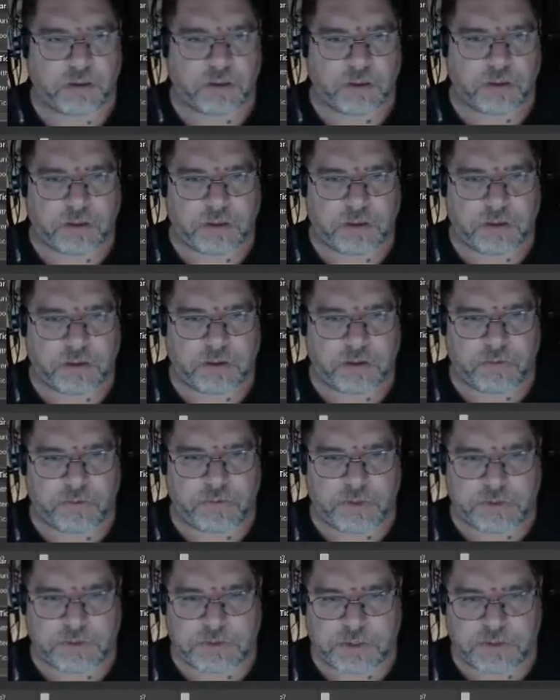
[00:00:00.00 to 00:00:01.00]
here in
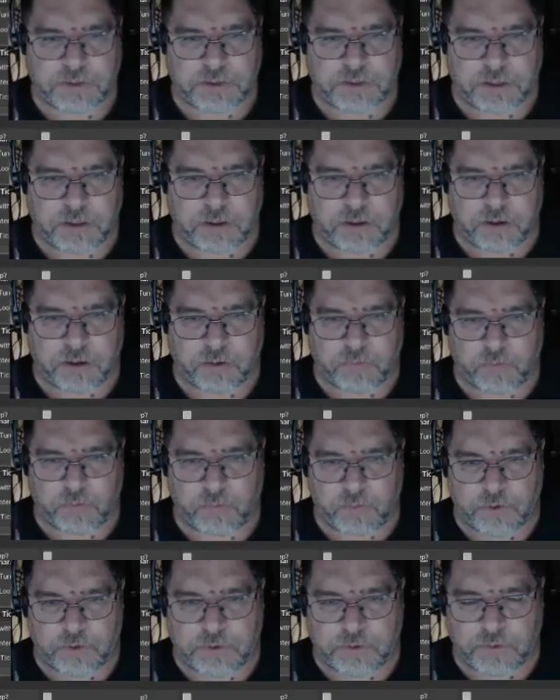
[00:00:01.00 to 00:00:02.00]
this section here when
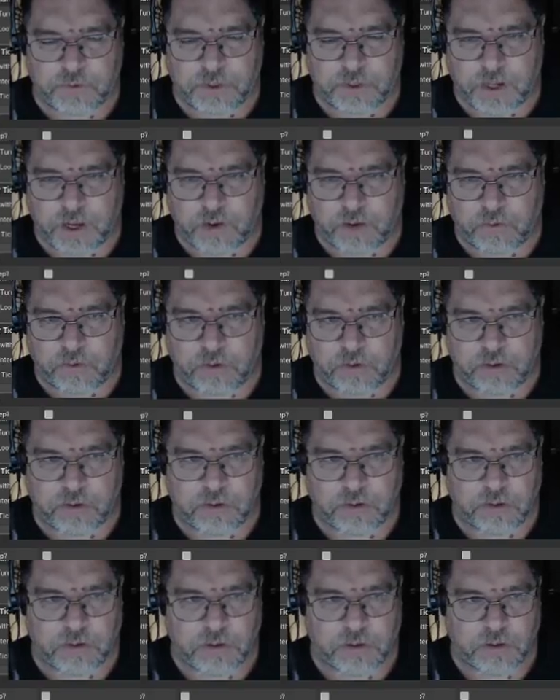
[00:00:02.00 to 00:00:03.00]
we're doing
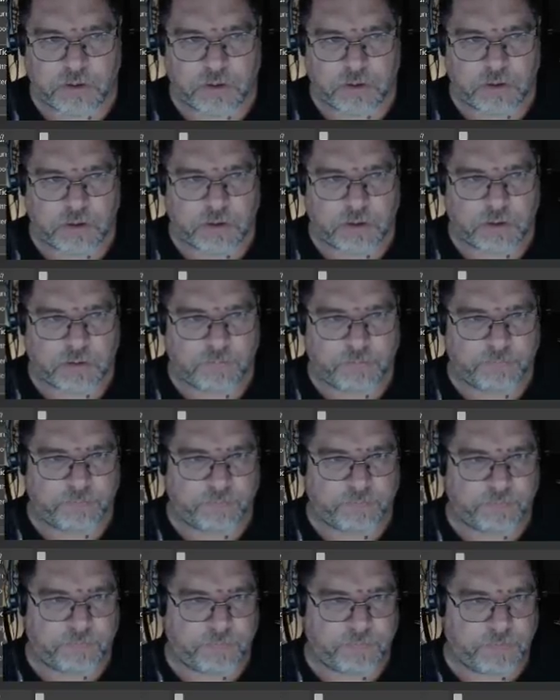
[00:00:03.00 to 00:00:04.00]
our
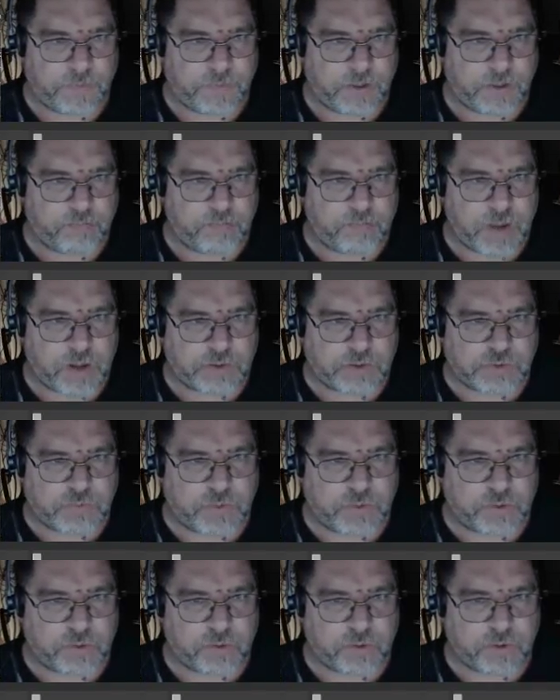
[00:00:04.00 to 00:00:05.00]
mouse
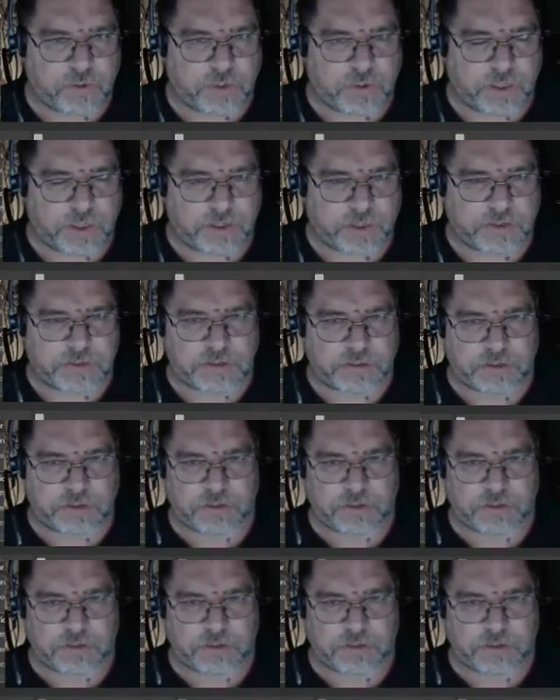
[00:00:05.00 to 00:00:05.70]
wheel clicks.